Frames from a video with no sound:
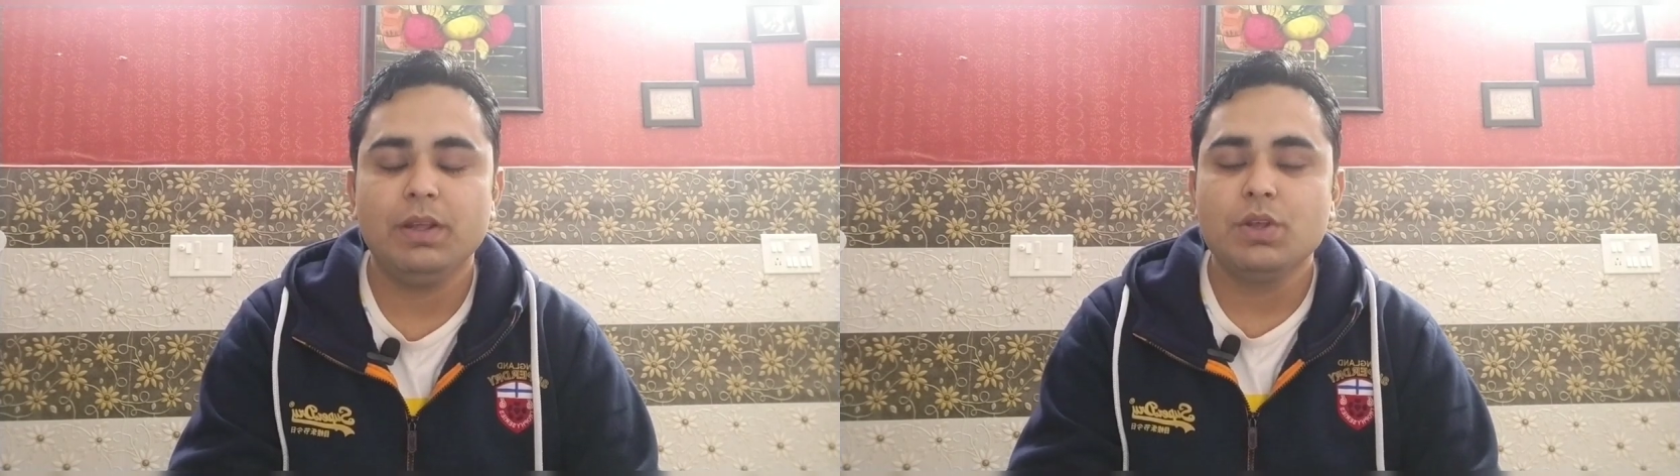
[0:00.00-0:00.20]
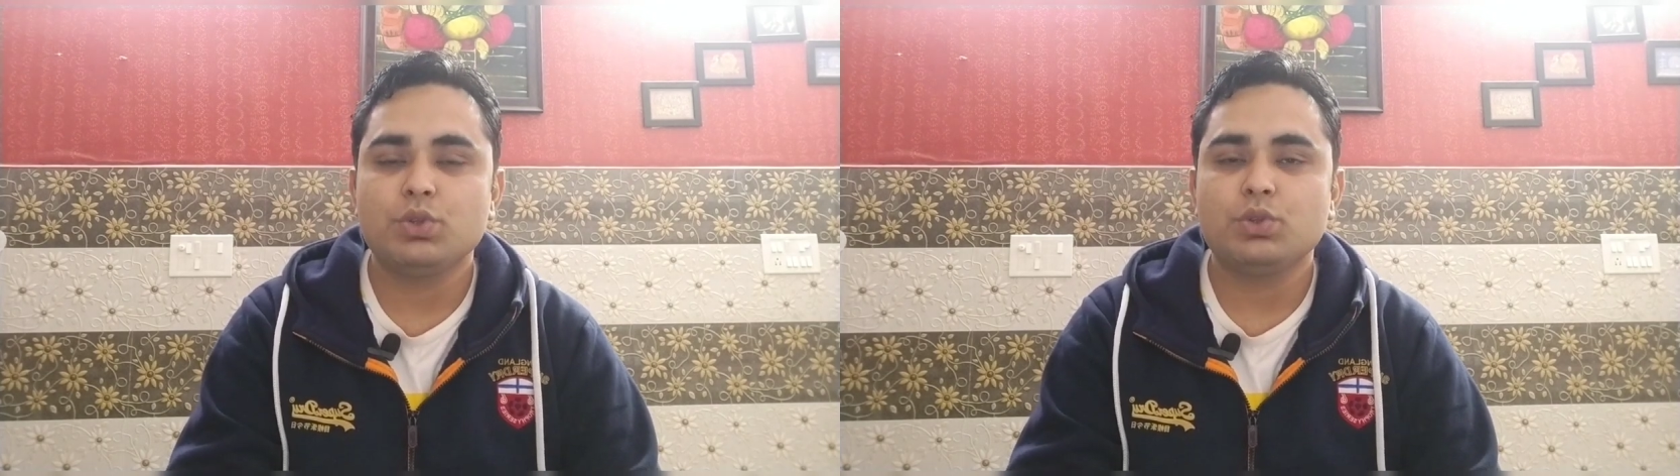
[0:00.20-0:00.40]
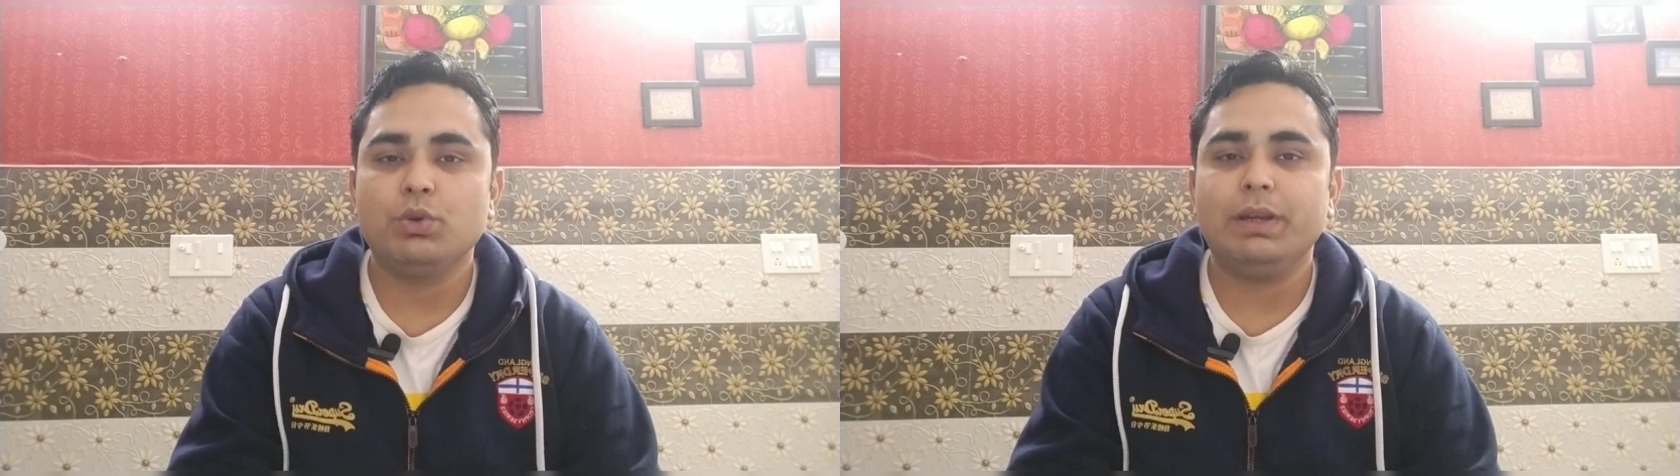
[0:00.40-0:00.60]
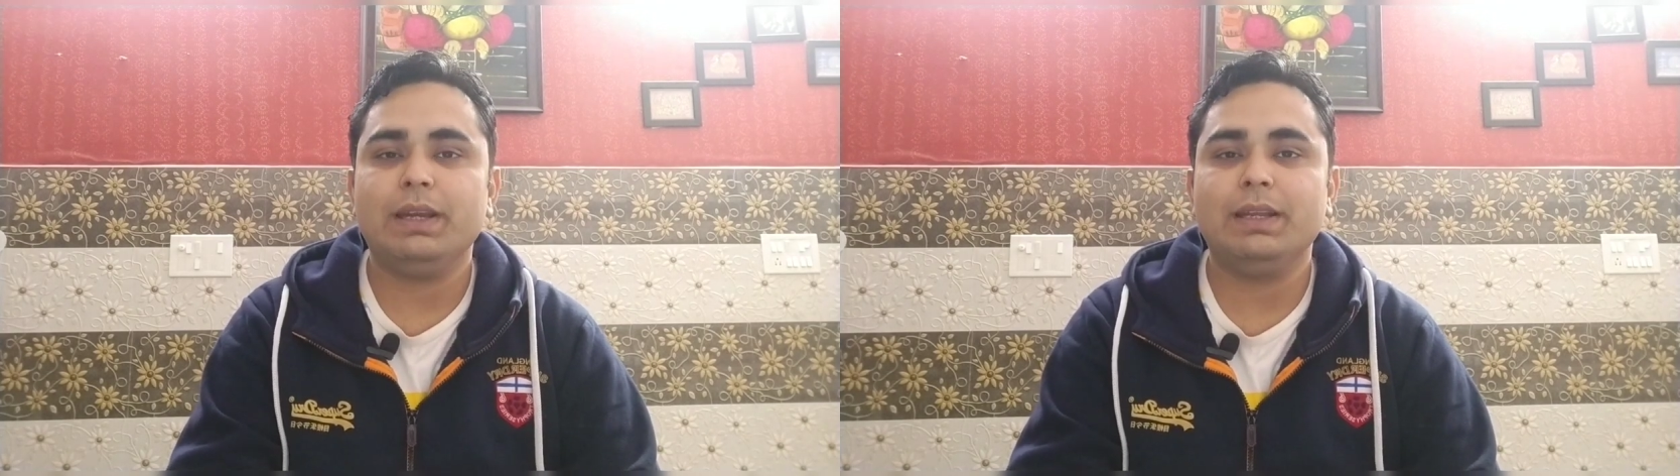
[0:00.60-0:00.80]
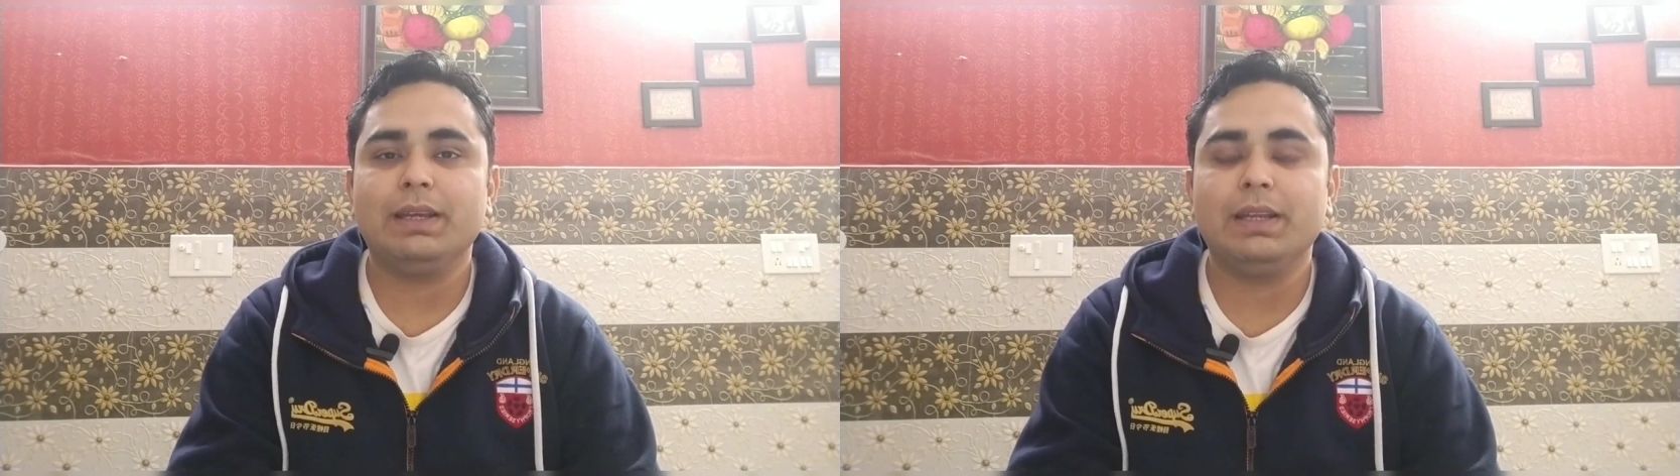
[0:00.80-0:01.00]
So
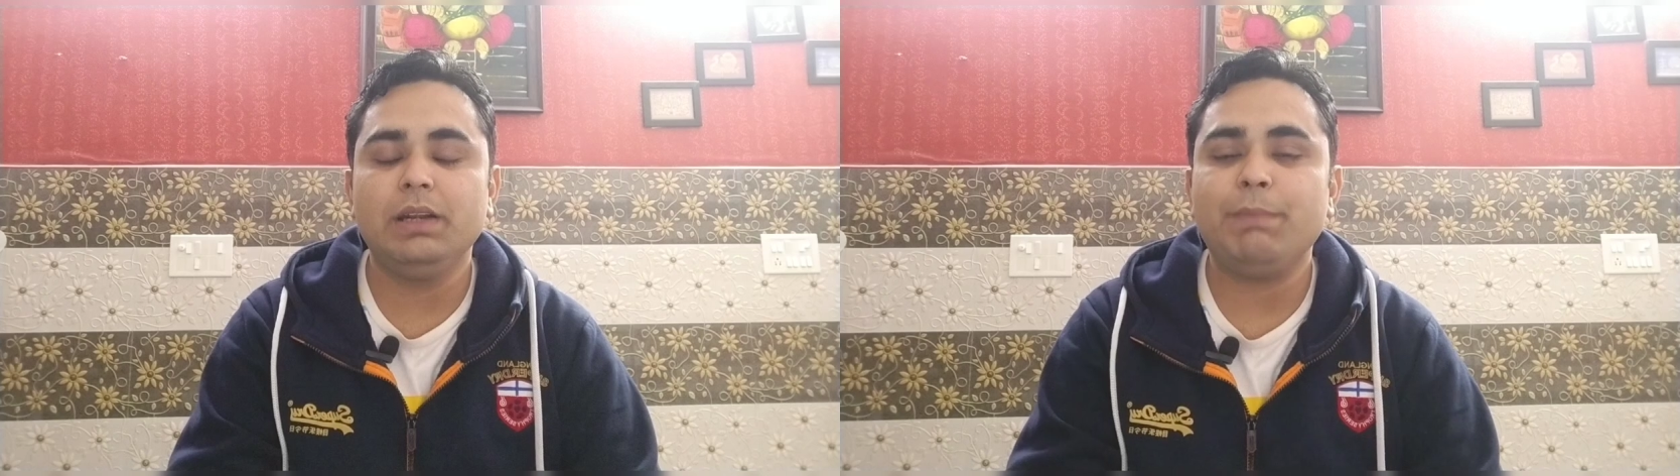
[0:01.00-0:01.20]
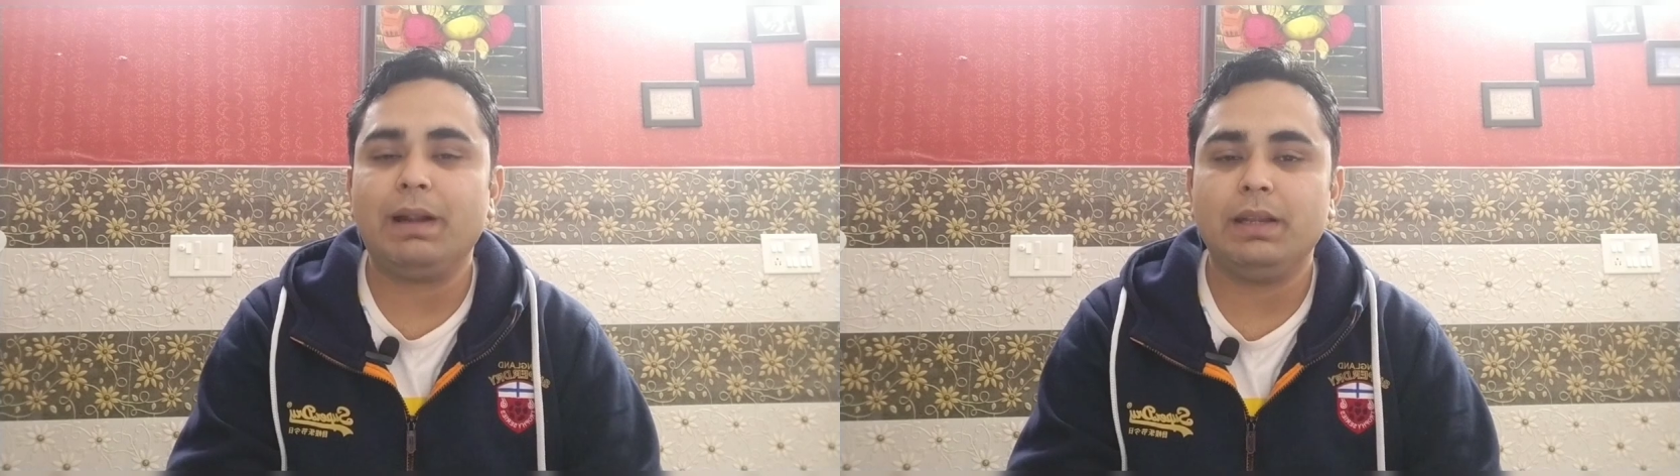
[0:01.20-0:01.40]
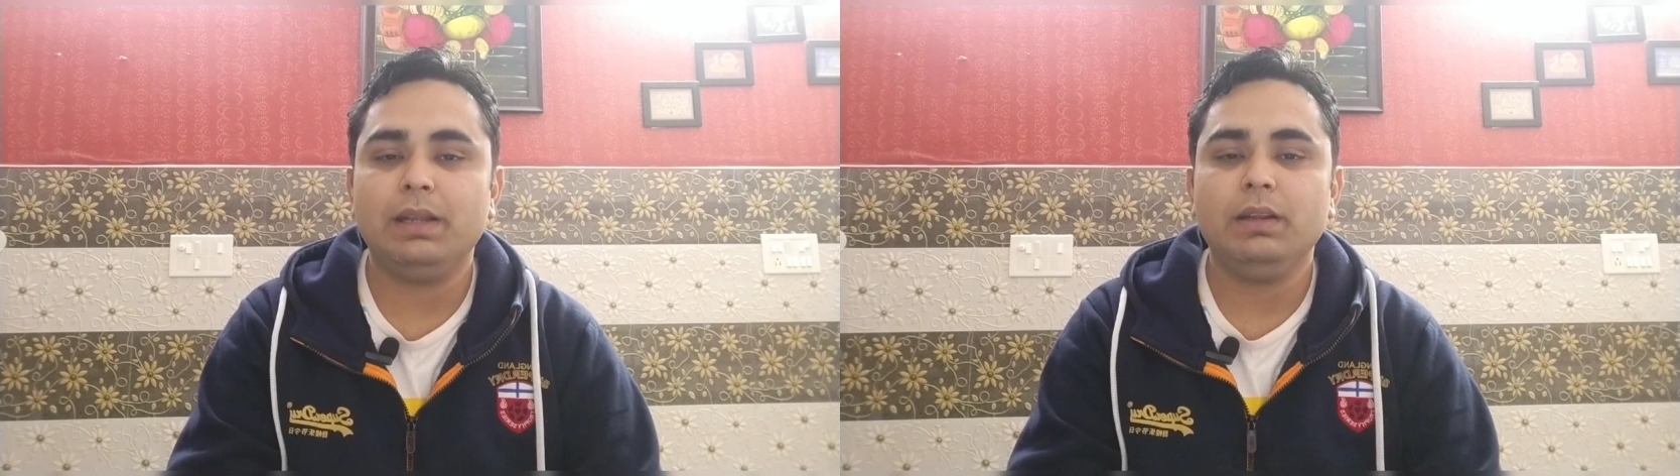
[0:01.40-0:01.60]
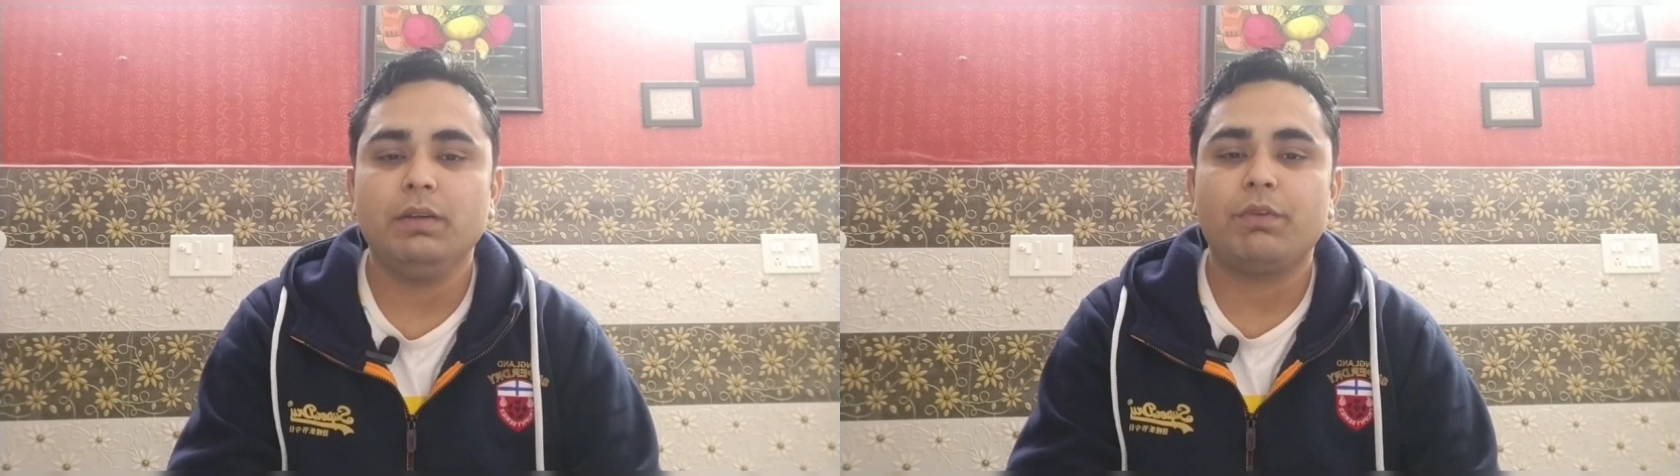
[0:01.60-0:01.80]
an aggrieved party